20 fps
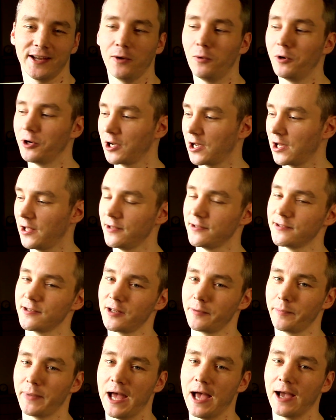I want guns
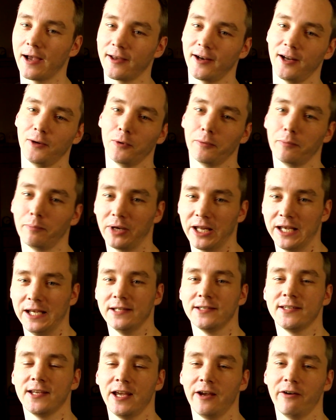at the back, and I want
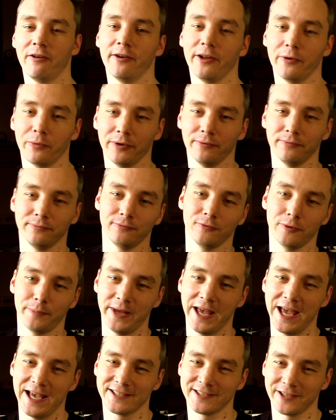blades here, and I want
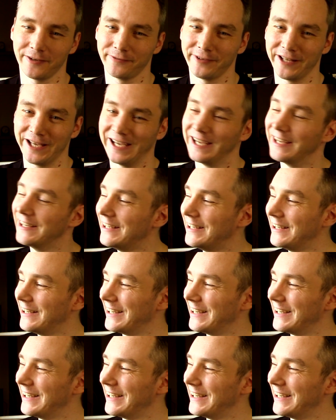repair stuff there.